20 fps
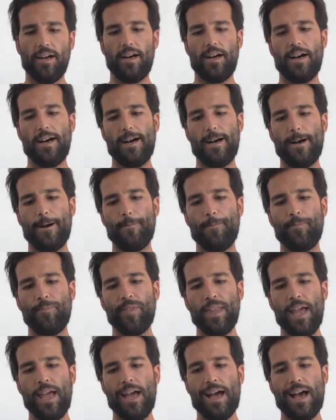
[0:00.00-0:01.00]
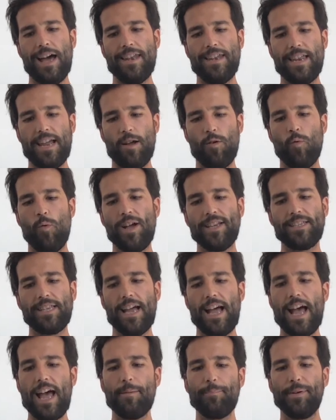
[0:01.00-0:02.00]
And then once
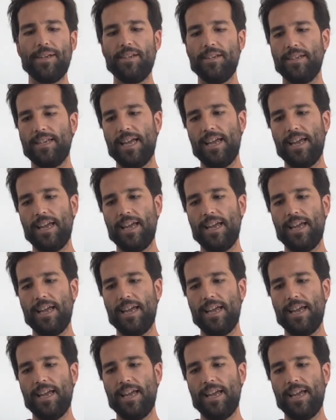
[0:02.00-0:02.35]
that happened,